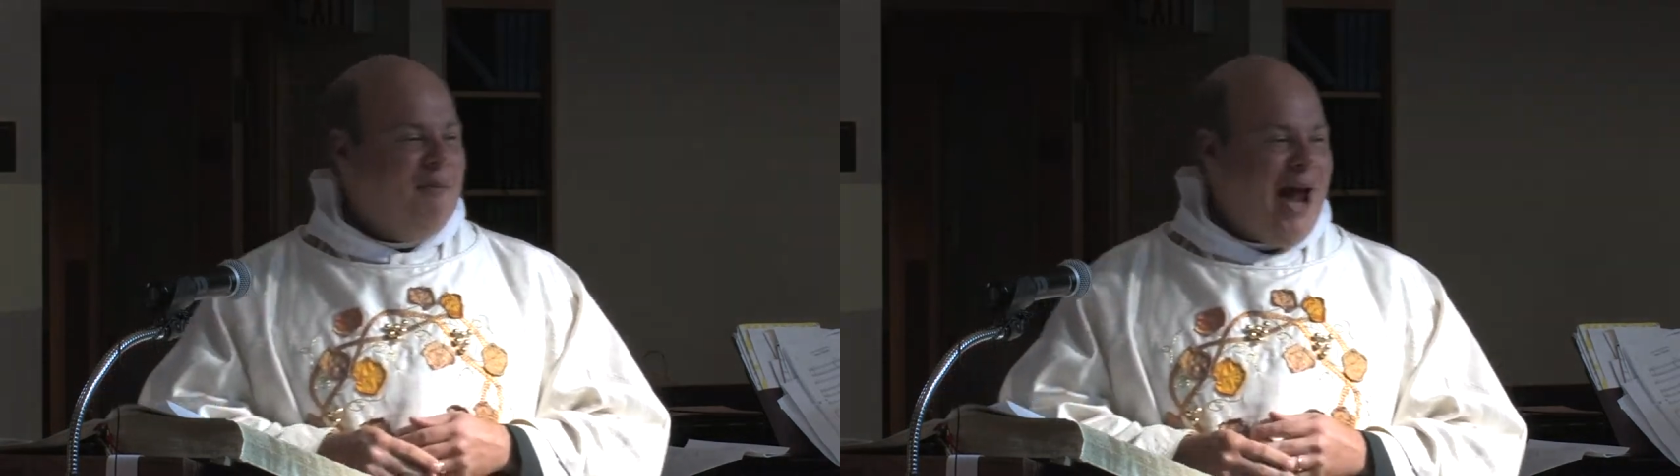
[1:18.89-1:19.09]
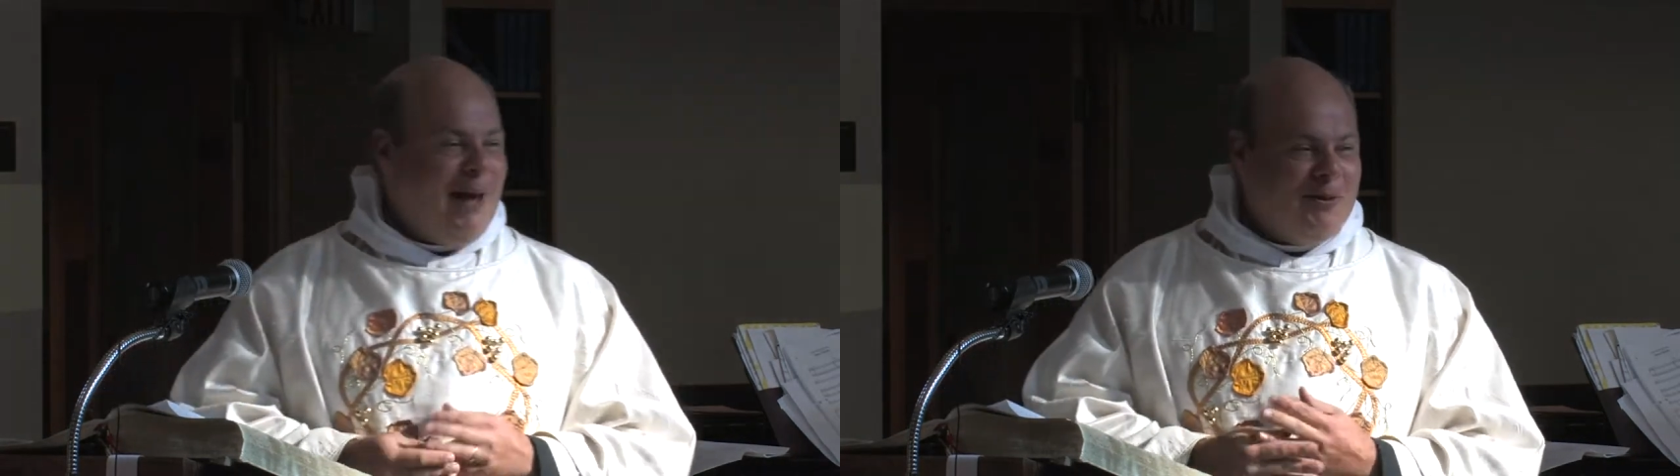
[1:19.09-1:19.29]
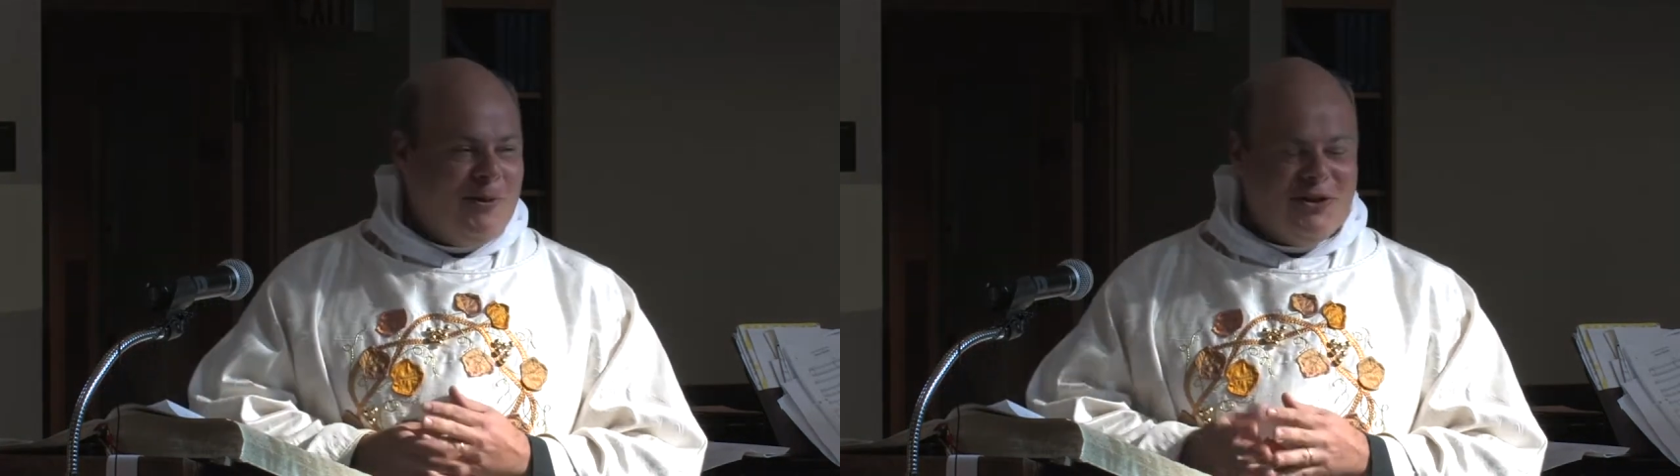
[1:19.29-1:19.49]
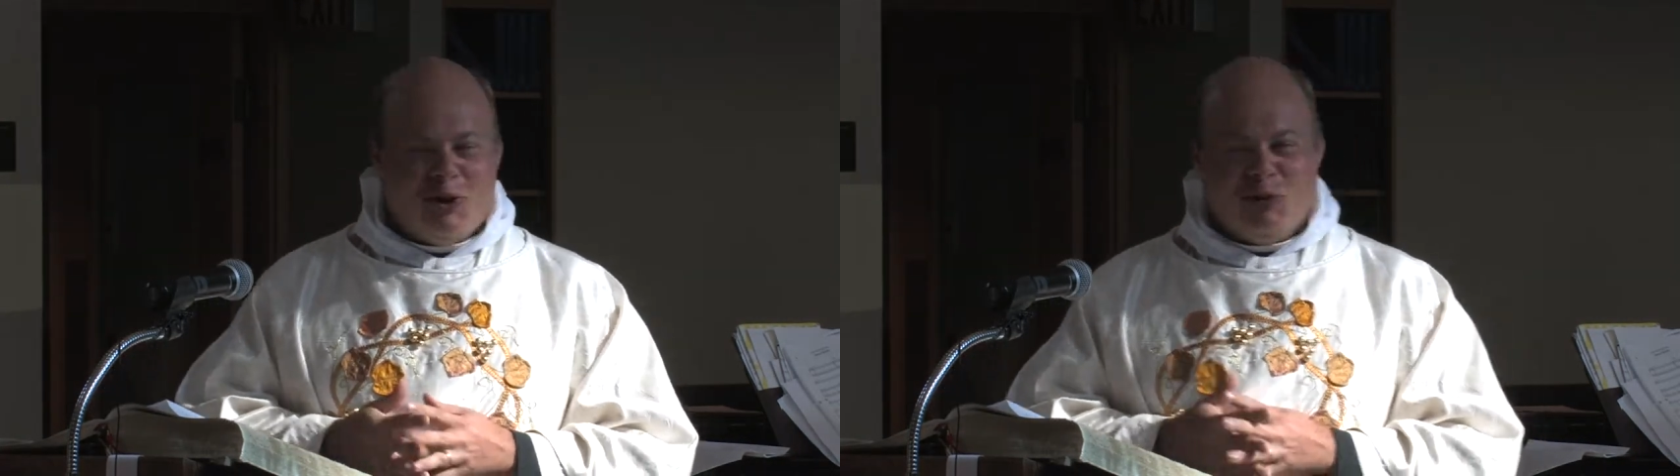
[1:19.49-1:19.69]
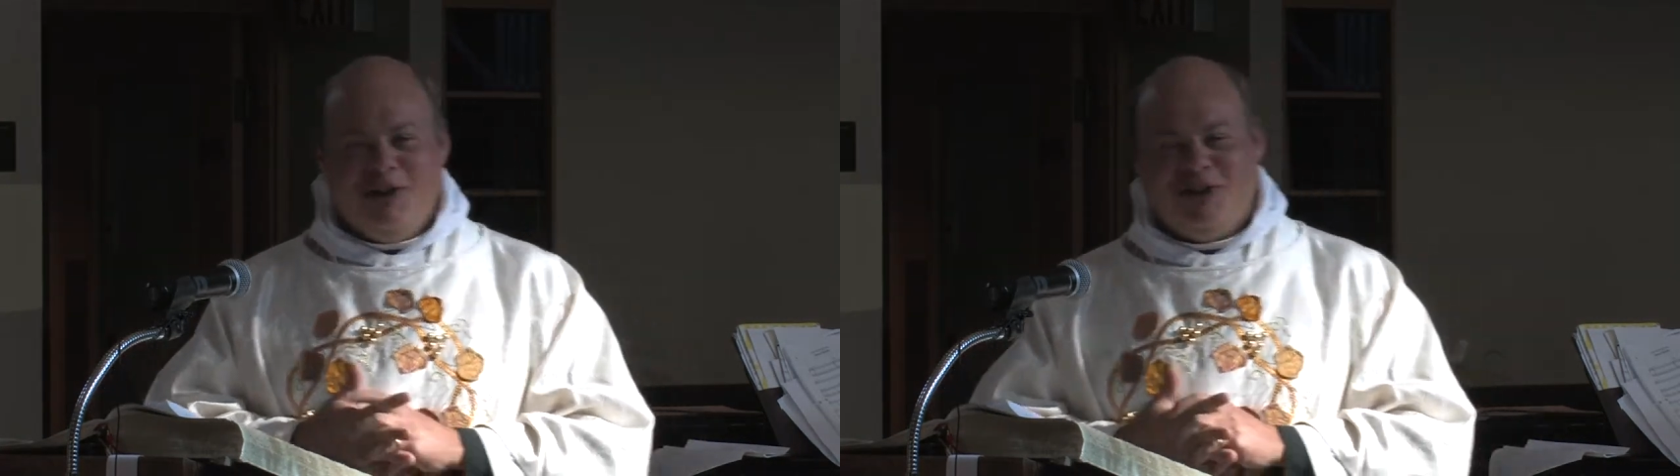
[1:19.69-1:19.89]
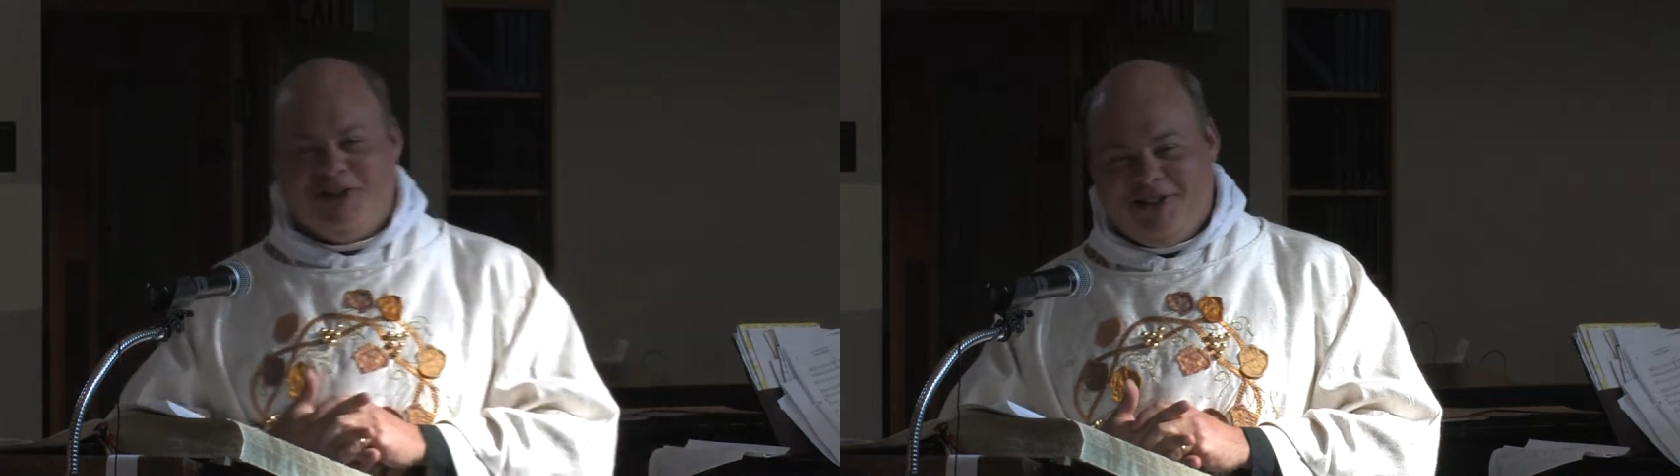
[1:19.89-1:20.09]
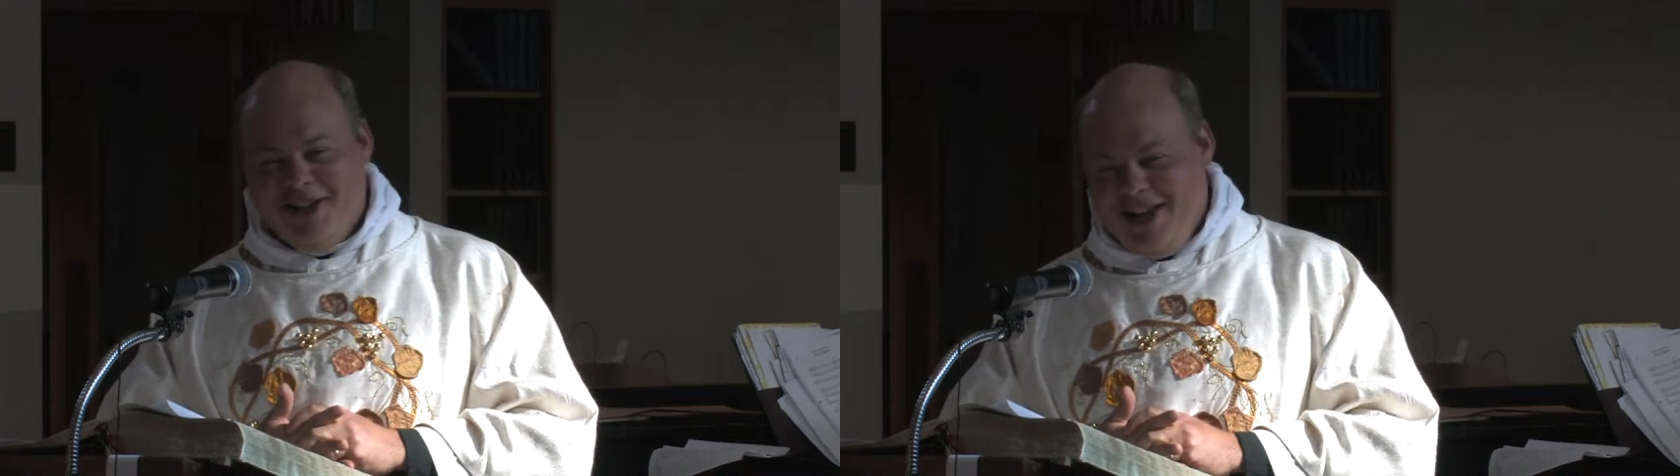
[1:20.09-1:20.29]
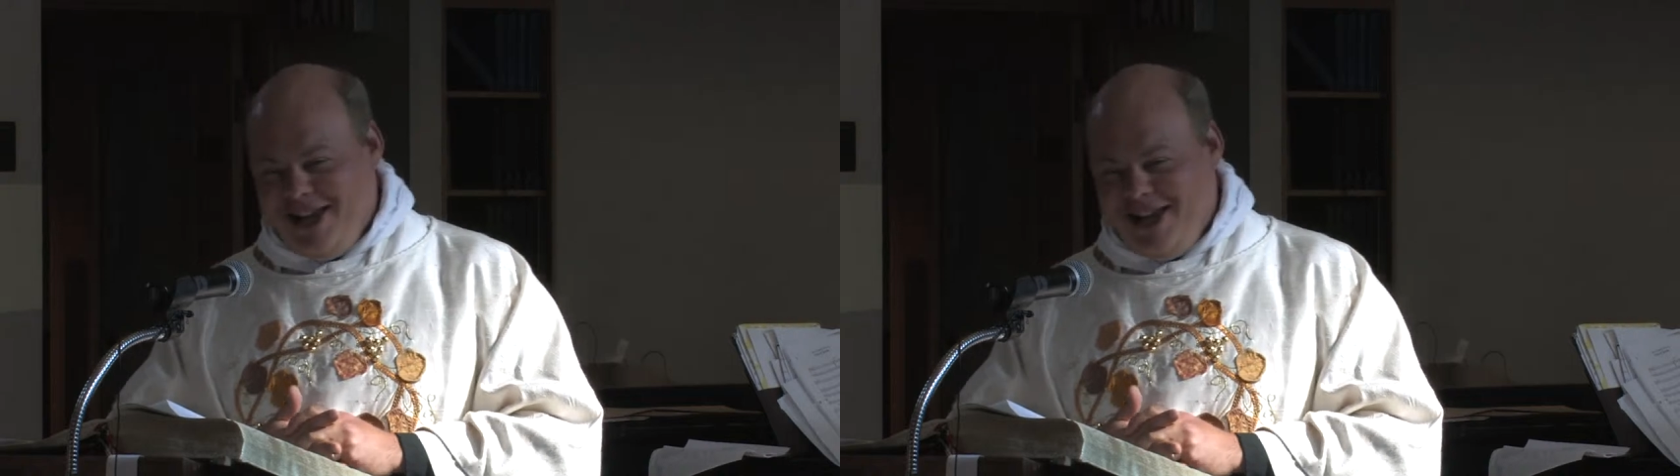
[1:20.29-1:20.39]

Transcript: Perhaps the most egregious